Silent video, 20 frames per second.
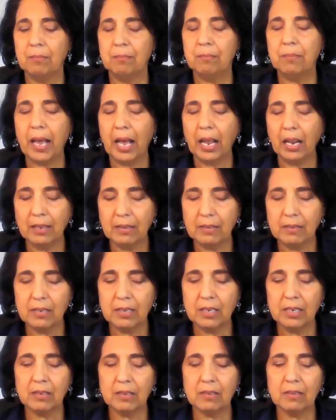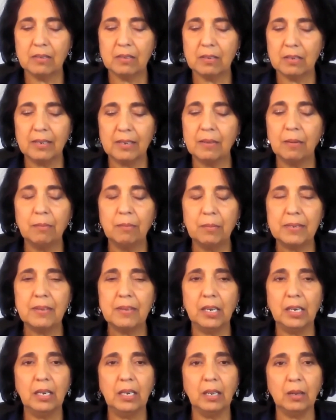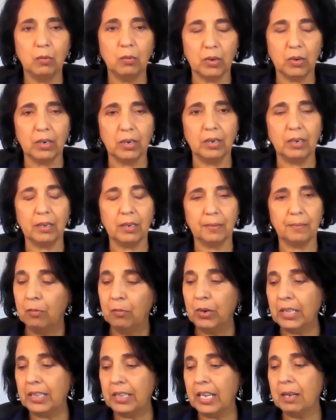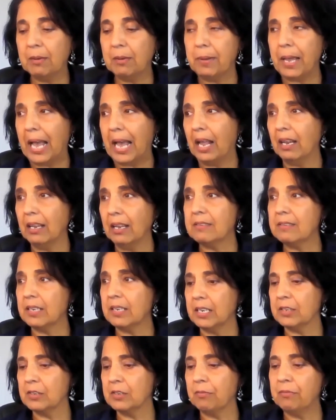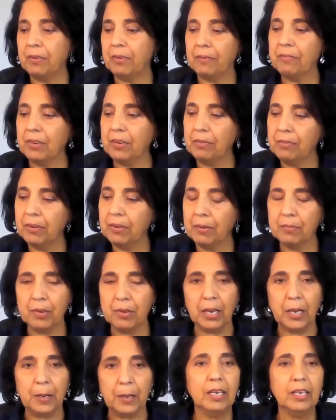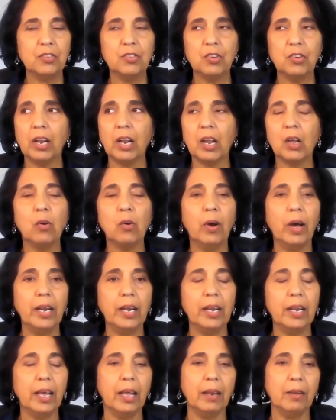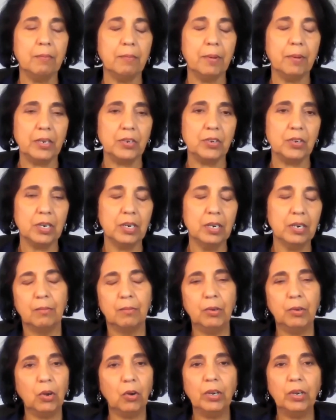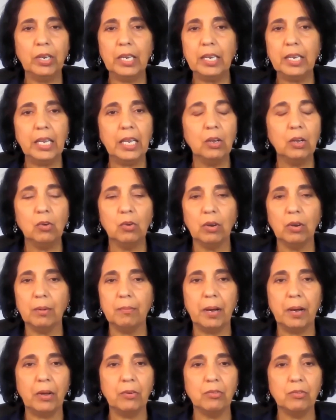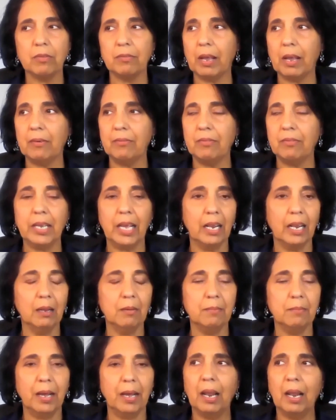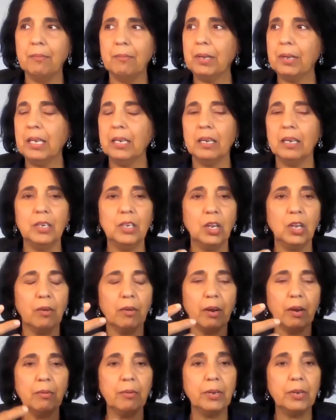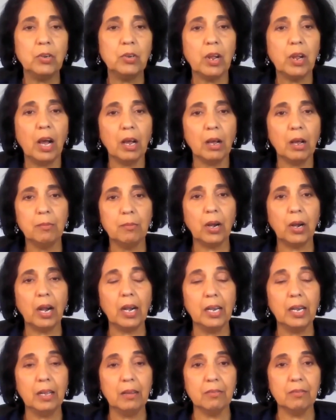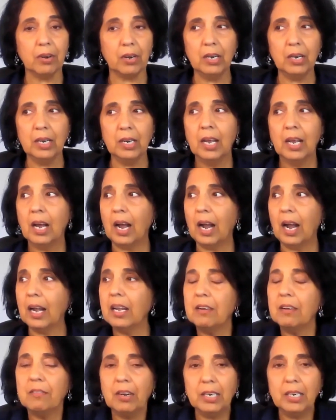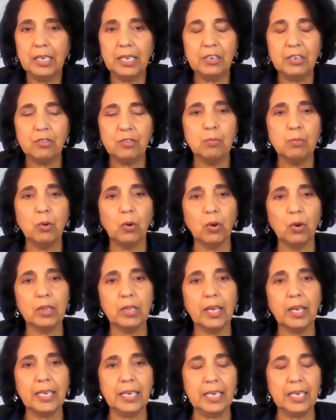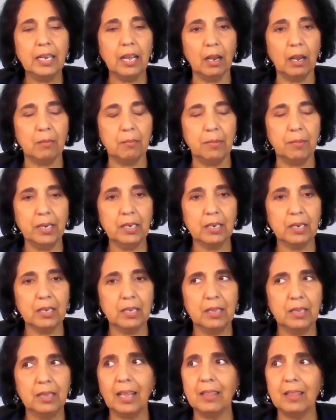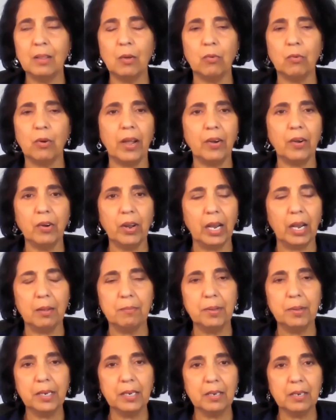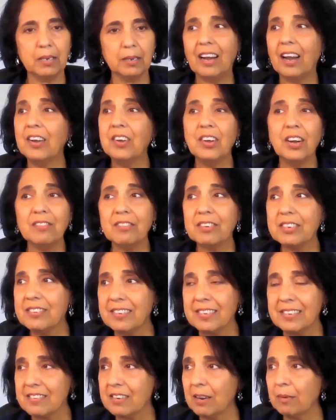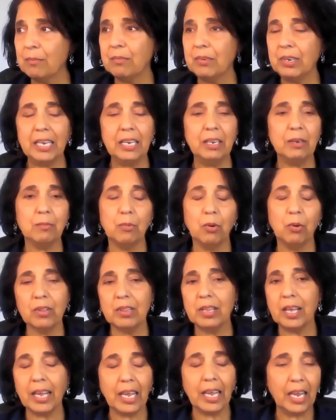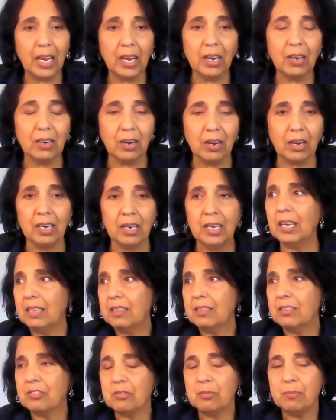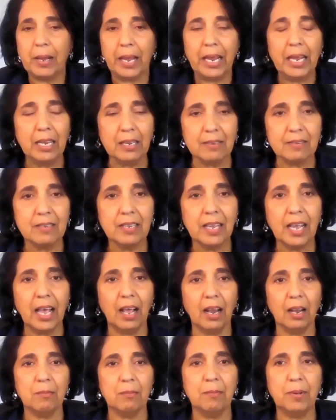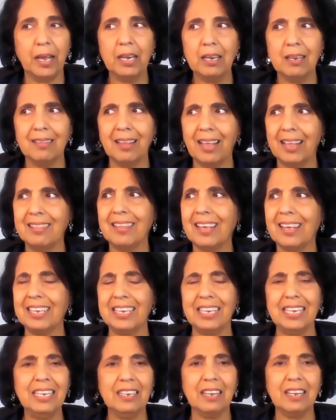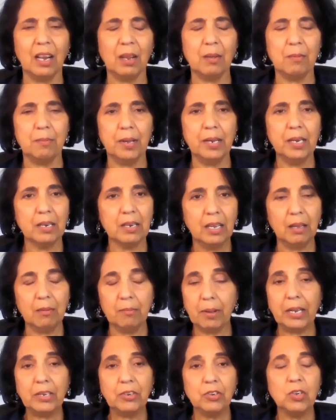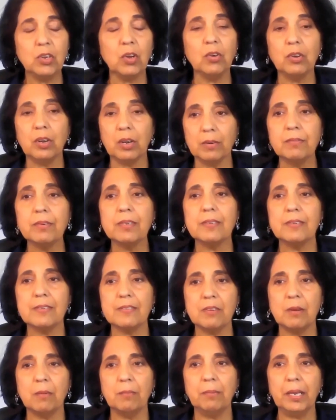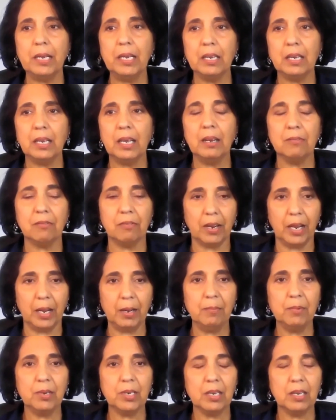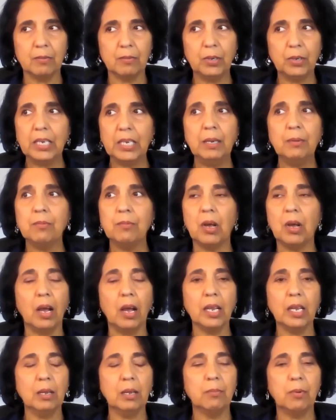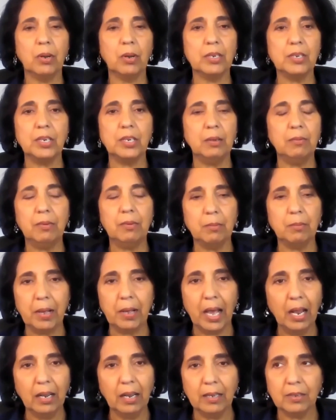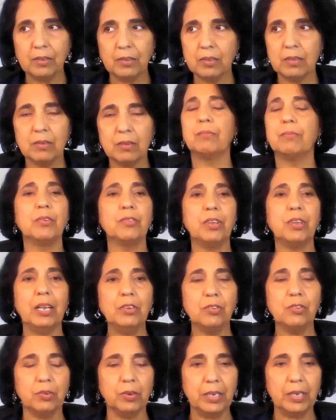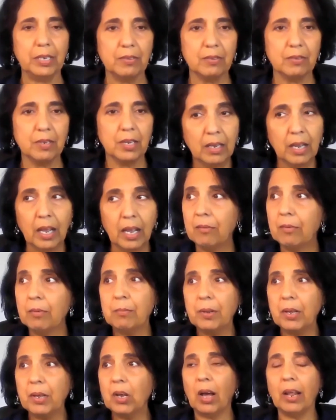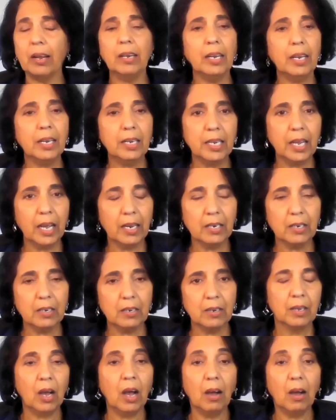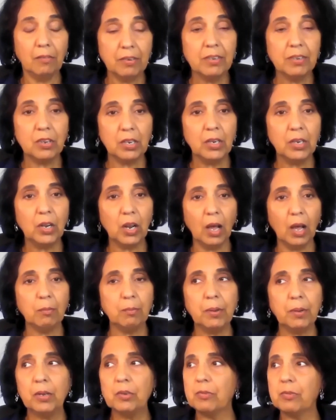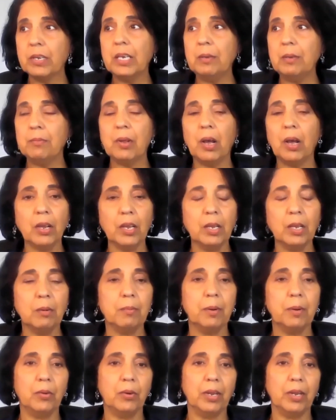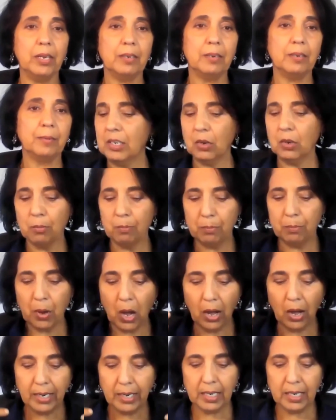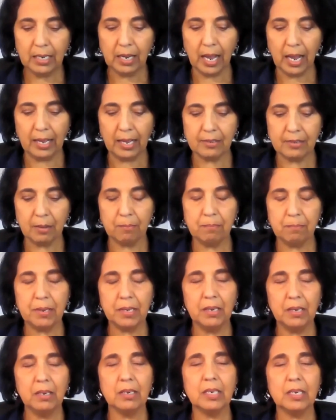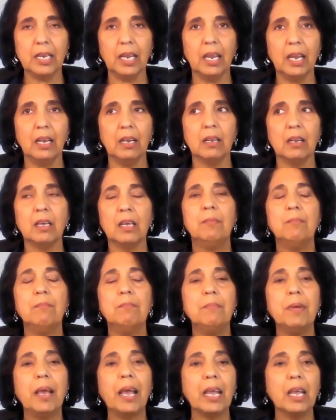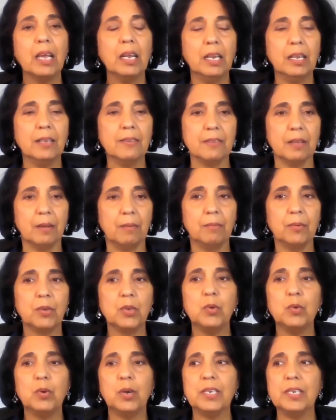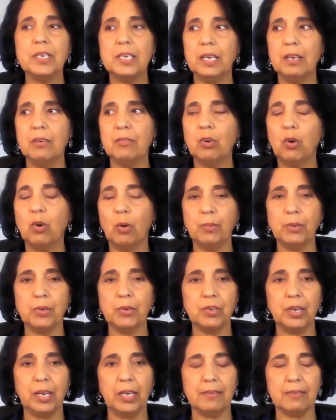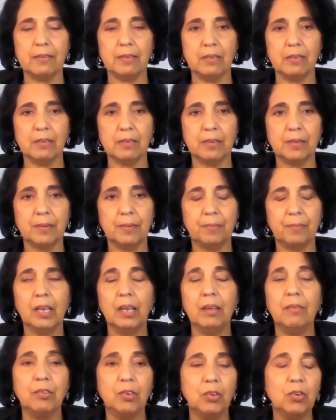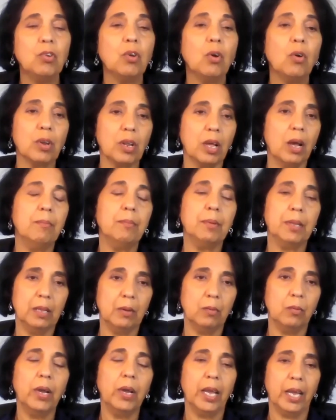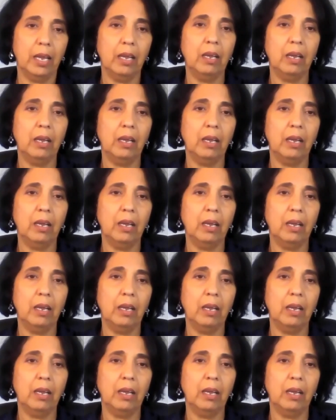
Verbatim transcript: balance is is a misleading word we think balance is 50 50 it's not a quantitative measure we don't need equal amounts of every element i mean you know what i mean you talk about our liver our liver needs more the heat element than the water element. Our nervous system need more the air and the space element than the heat element. Mm. Imagine mm. your nervous system being inflamed. We keep talking about achieving balance for centuries. Haven't we gotten it yet? Obviously not, because we keep talking about it. Your body has a built in mechanism to achieve homeostasis if you don't come in the way.